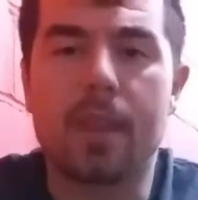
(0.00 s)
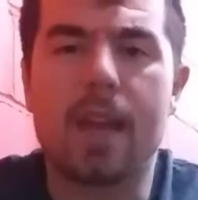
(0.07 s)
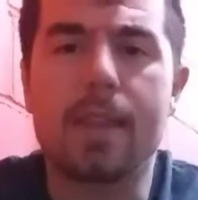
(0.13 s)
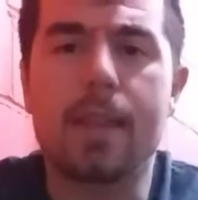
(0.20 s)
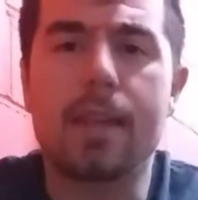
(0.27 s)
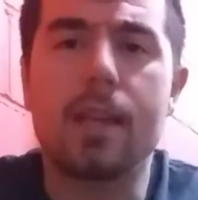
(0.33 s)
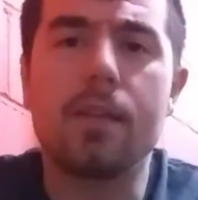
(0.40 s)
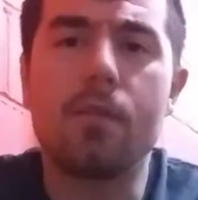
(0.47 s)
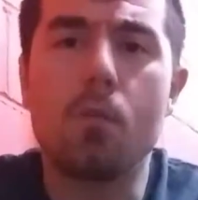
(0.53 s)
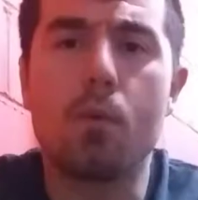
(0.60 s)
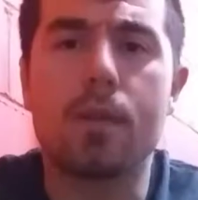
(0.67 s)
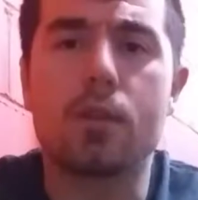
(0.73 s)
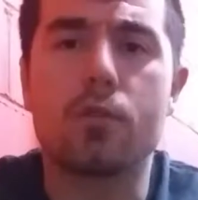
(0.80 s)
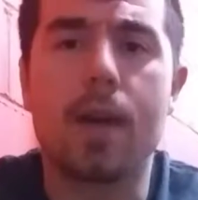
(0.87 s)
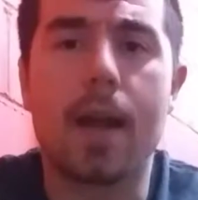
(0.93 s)
And then even
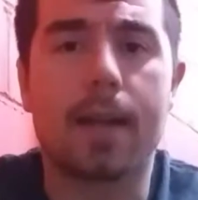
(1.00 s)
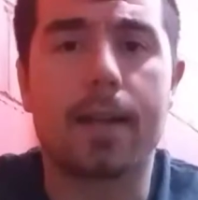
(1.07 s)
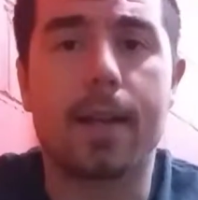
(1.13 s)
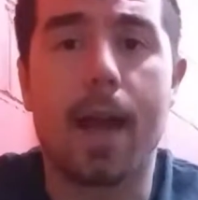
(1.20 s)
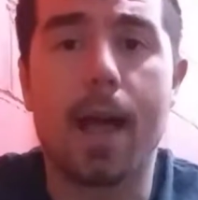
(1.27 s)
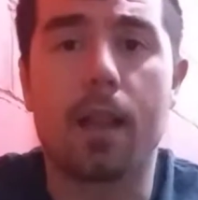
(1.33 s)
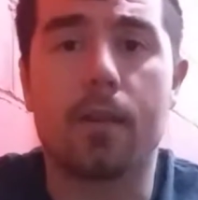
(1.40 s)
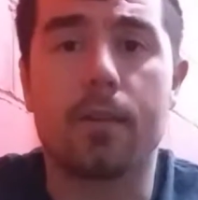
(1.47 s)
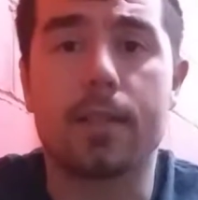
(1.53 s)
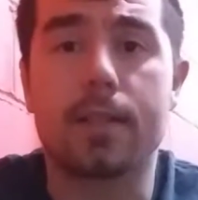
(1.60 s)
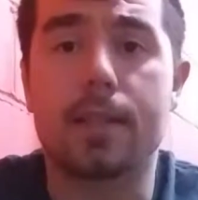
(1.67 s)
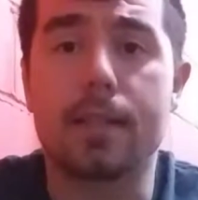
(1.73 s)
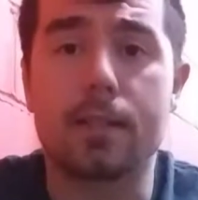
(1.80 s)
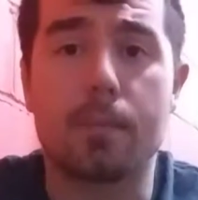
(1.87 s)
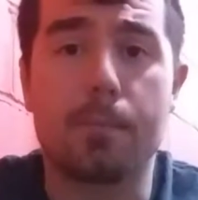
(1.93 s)
with tracking calories,
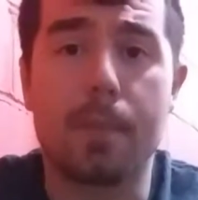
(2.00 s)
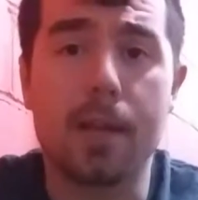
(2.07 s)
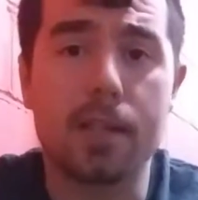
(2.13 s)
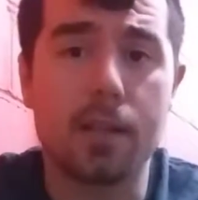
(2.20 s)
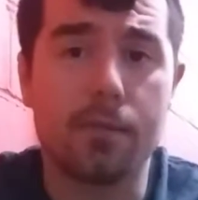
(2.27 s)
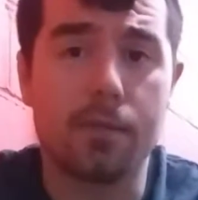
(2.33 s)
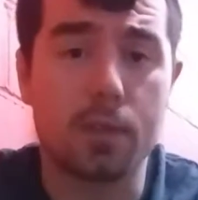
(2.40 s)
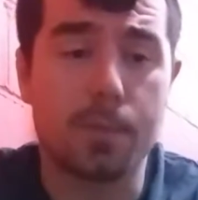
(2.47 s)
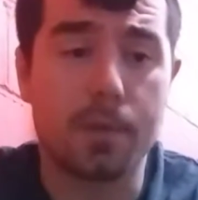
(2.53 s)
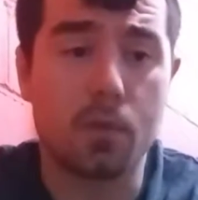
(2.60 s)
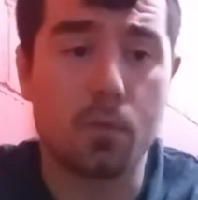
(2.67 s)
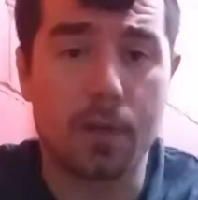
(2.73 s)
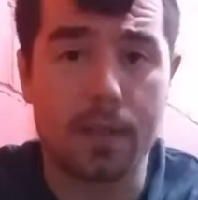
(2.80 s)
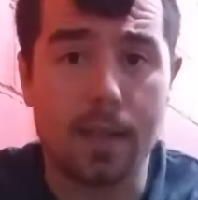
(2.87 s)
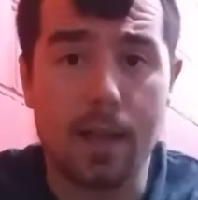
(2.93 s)
there's a big difference
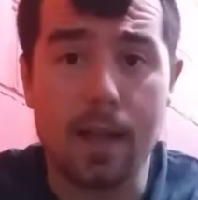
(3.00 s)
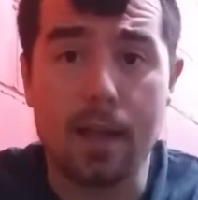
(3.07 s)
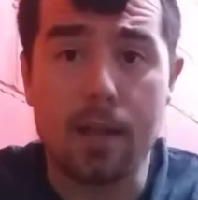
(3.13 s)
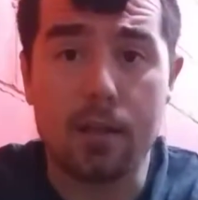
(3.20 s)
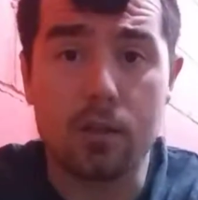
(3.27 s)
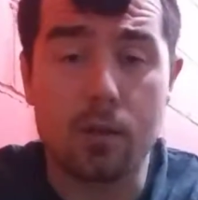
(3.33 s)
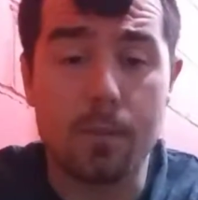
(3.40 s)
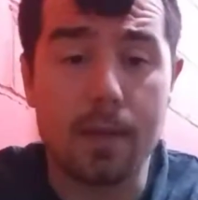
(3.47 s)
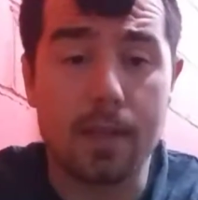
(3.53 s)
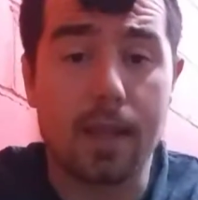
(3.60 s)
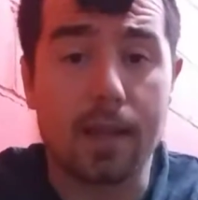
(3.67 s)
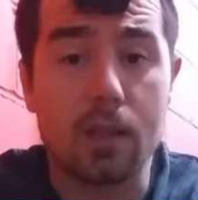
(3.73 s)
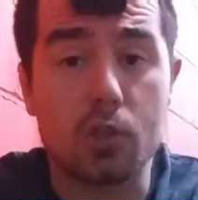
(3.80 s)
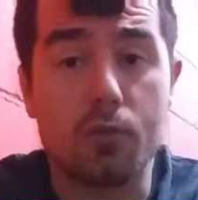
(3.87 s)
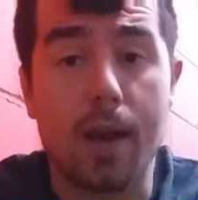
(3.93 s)
between, to me,
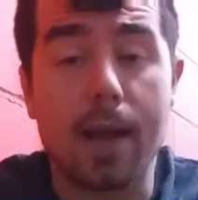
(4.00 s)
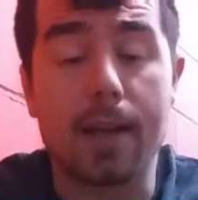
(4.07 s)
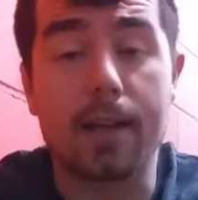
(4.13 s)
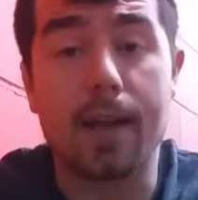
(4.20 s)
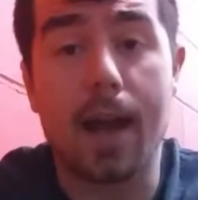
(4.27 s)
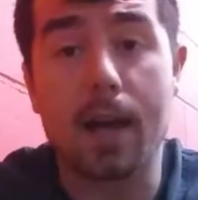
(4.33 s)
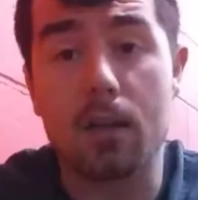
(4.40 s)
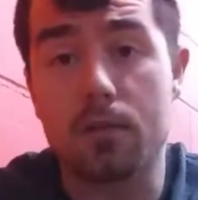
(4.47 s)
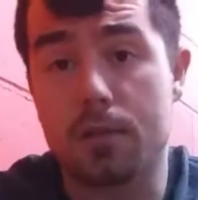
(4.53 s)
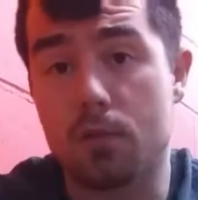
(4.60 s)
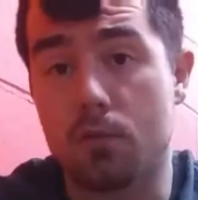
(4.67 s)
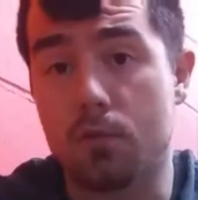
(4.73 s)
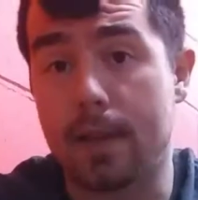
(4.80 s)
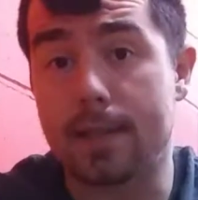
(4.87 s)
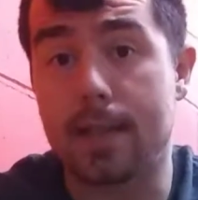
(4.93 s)
like tracking calories
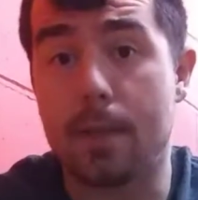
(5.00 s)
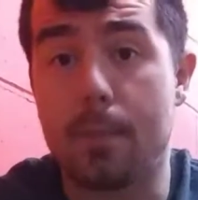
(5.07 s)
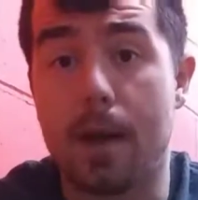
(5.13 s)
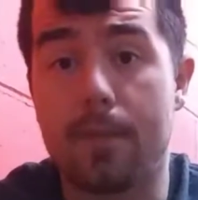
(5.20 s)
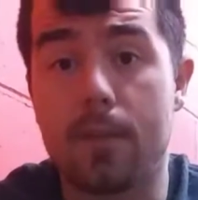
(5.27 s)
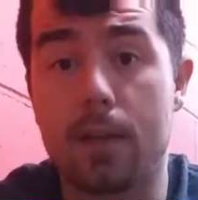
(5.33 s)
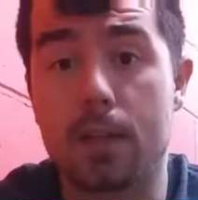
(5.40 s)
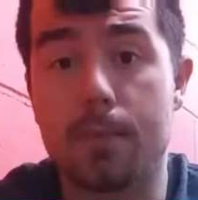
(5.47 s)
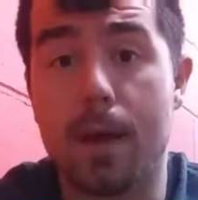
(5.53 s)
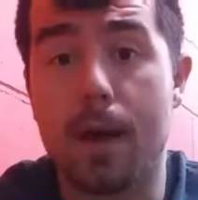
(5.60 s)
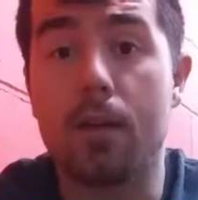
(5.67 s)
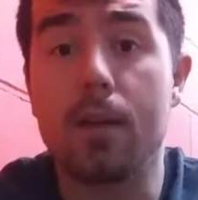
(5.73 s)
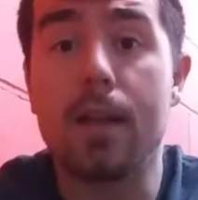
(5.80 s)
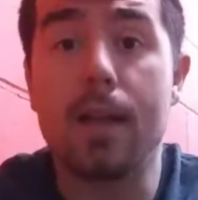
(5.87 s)
through, like, say, MyFitnessPal,